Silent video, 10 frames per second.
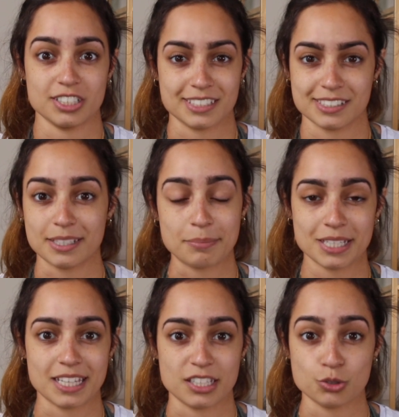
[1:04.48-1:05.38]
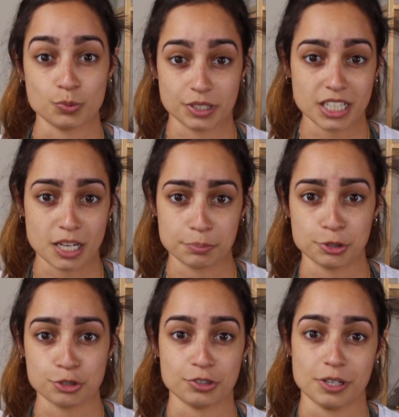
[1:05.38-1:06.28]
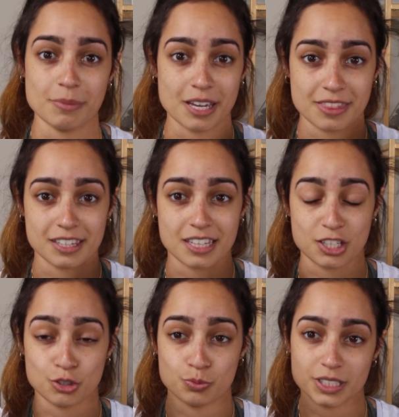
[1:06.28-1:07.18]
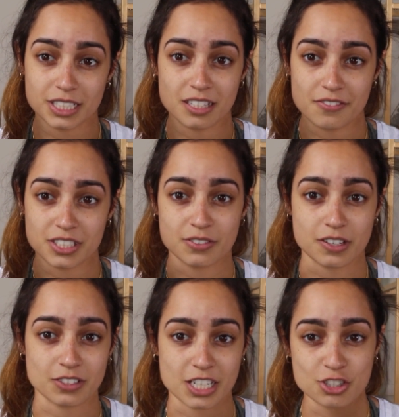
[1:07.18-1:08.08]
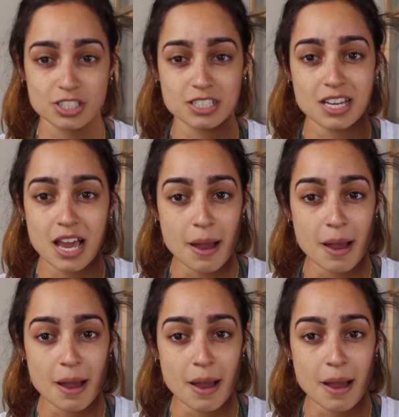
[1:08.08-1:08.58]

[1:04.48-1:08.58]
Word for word: look is something that's really up your stream, I think that you'll really love this foundation